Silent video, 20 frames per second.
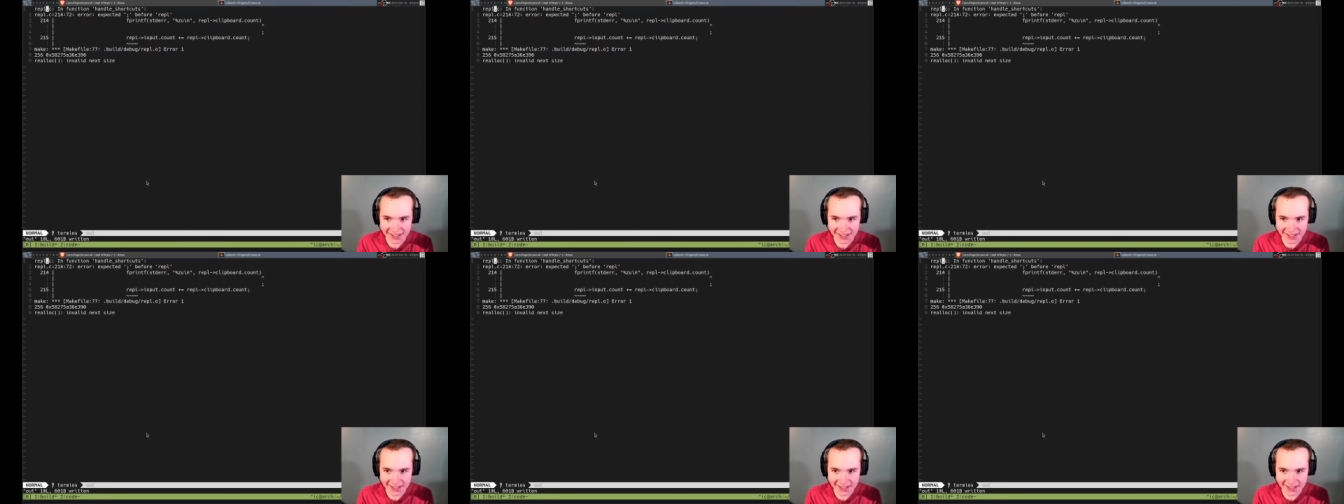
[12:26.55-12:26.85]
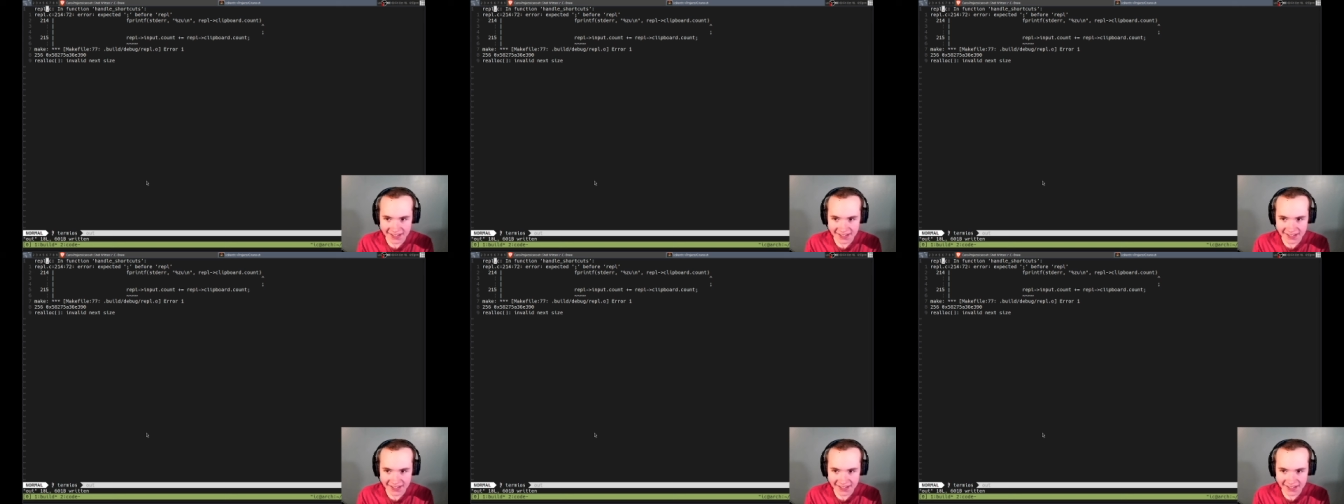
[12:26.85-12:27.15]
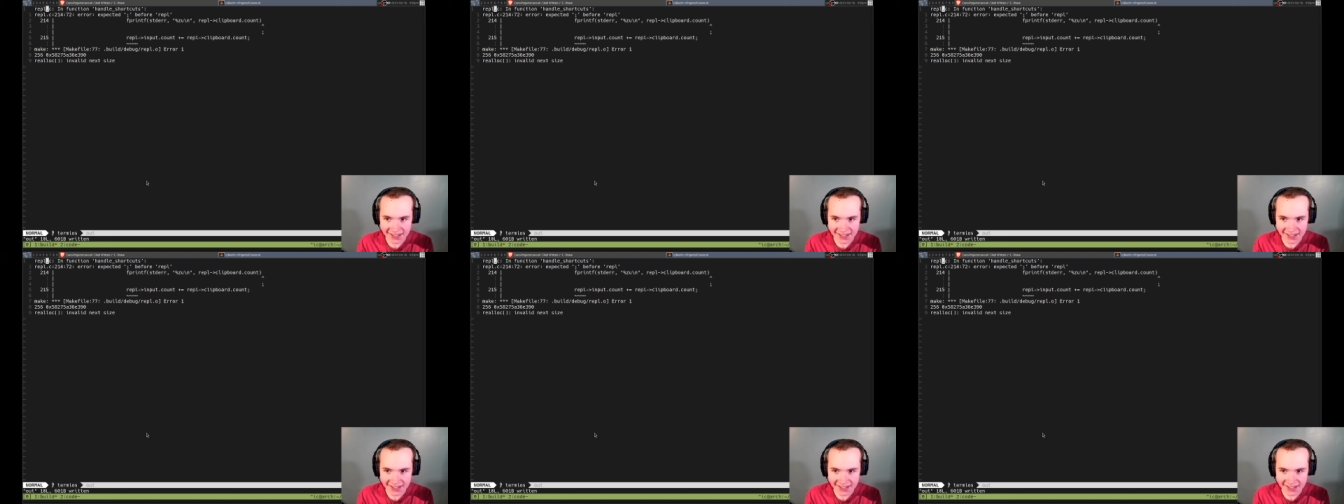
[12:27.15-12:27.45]
I forgot the
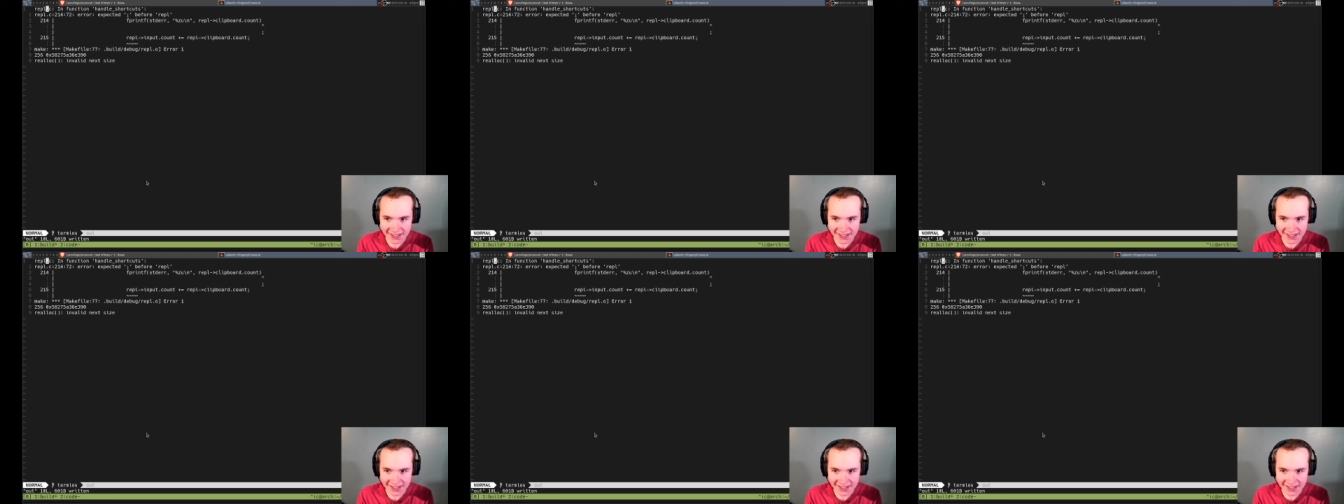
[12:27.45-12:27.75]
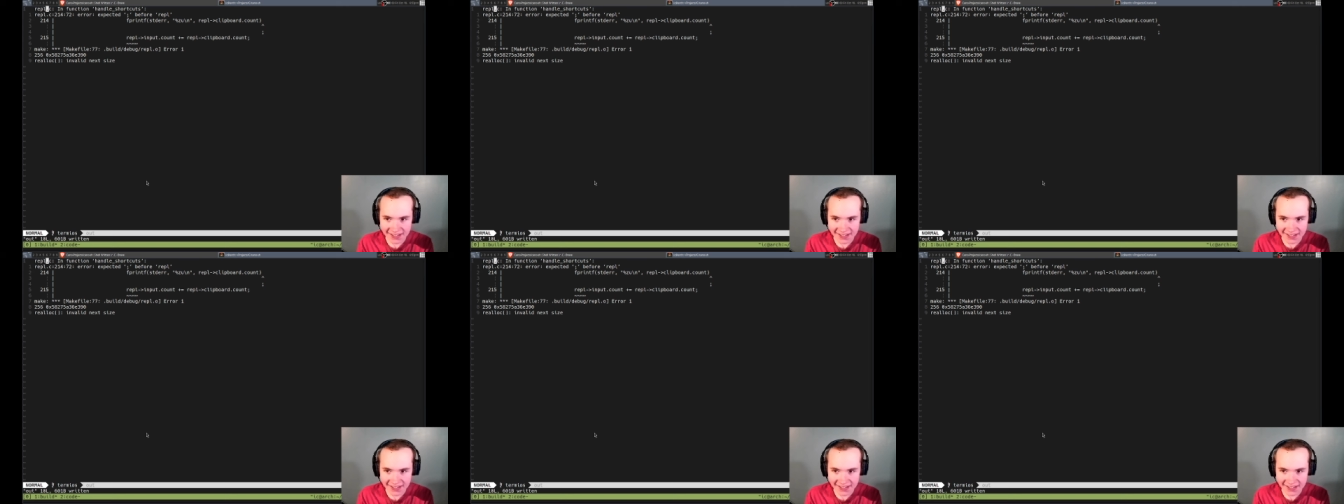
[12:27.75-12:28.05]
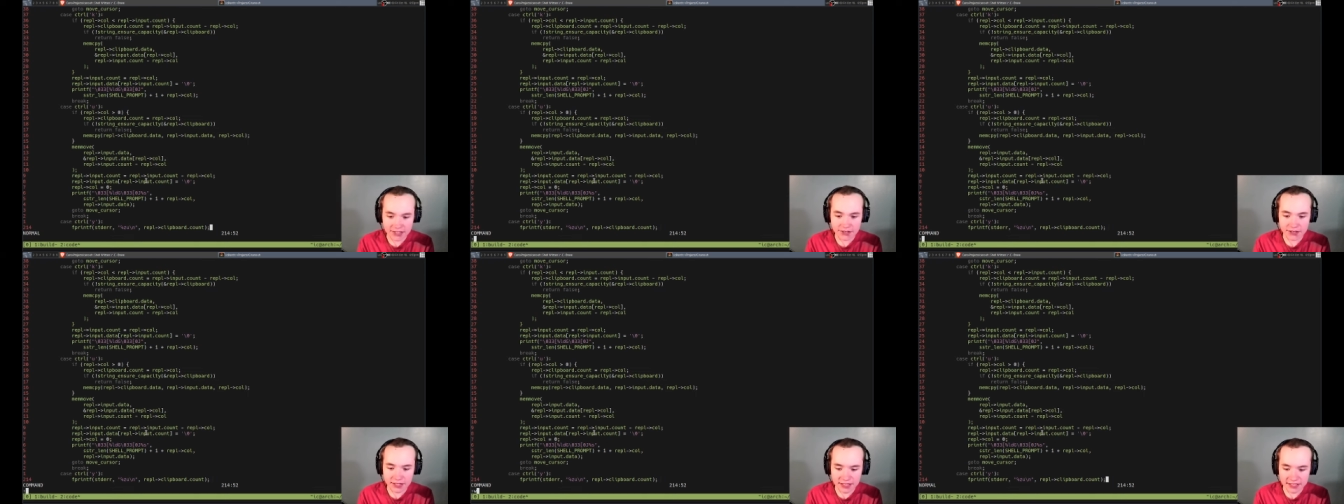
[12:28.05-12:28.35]
semicolon. I
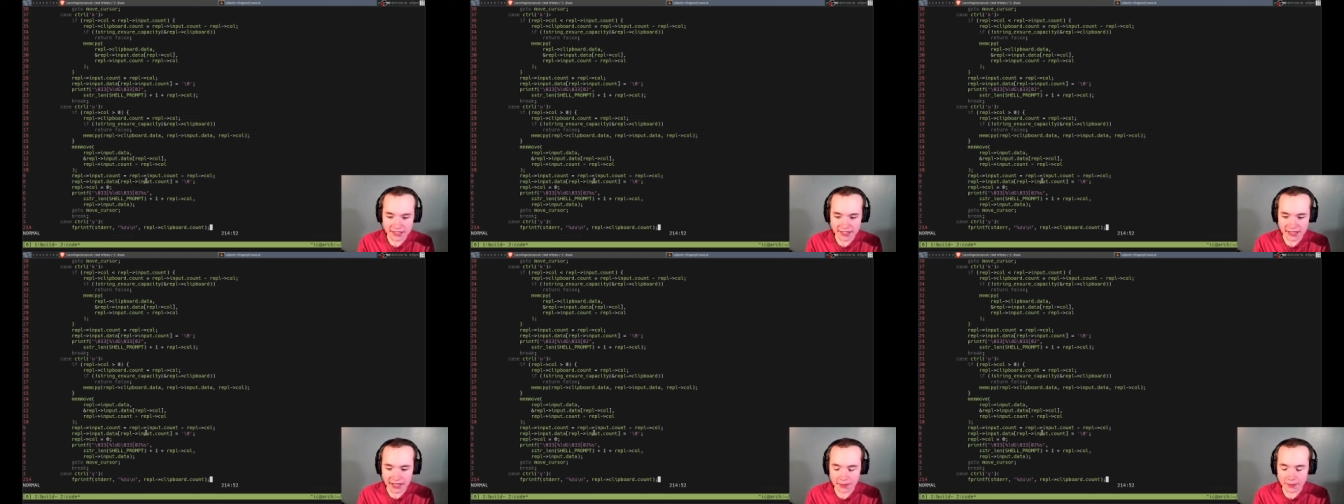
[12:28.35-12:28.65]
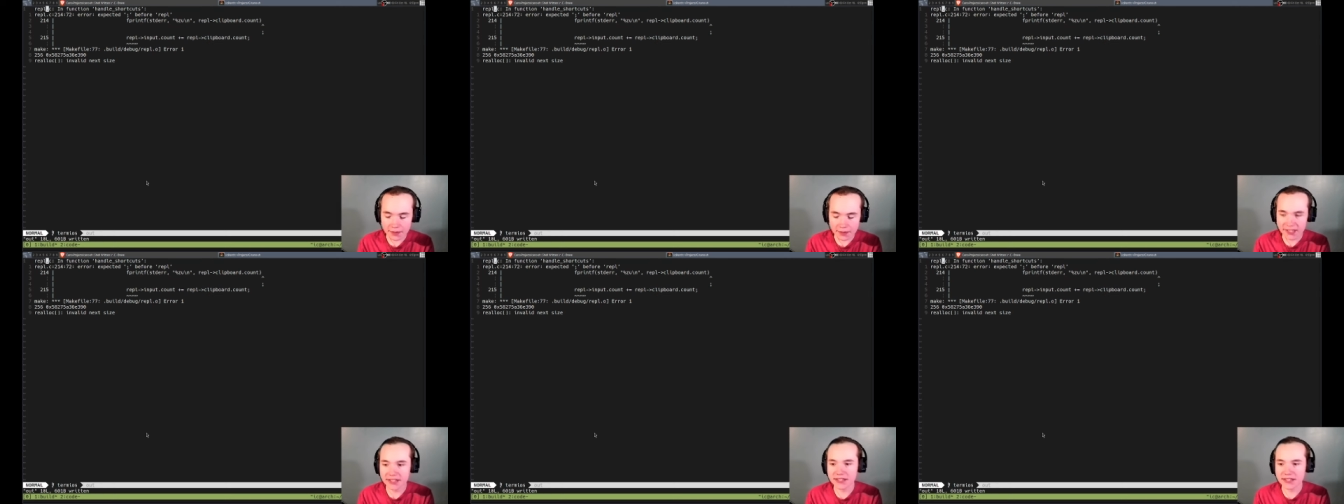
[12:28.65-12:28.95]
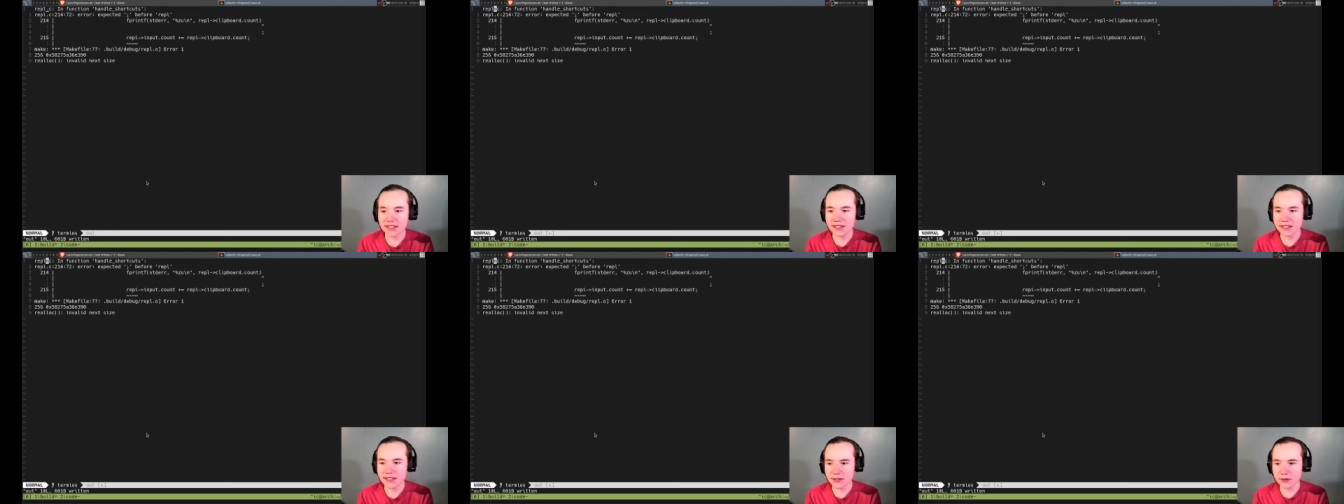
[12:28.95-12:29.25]
could not see that
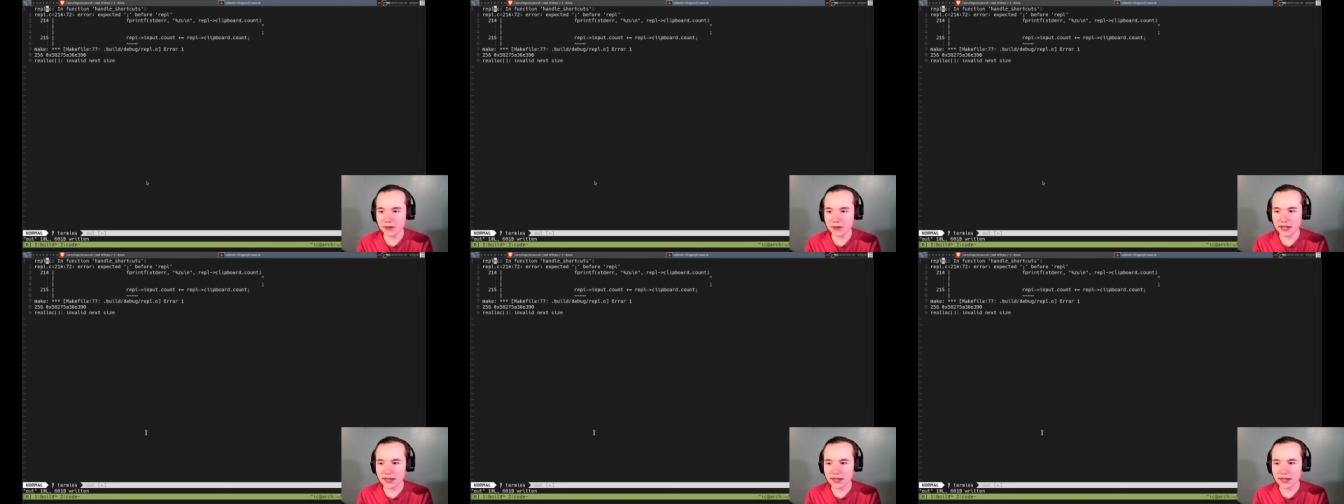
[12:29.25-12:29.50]
because okay.